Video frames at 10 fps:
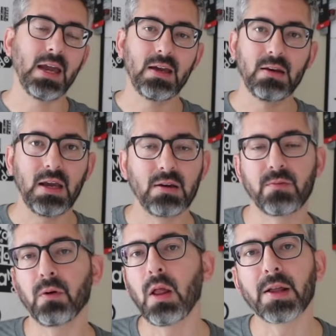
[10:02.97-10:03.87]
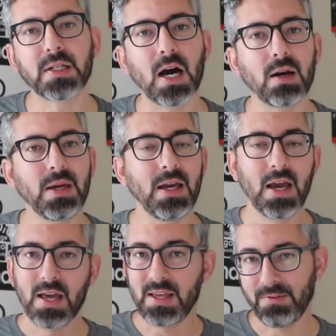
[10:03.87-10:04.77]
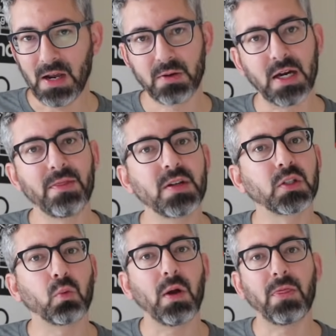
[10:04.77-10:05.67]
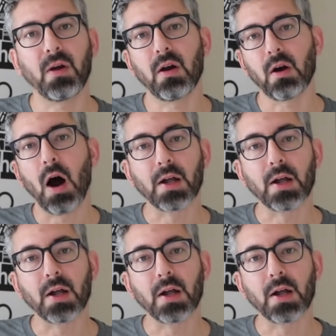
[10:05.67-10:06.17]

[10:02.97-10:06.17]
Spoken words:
and full autonomy. They've now done this with their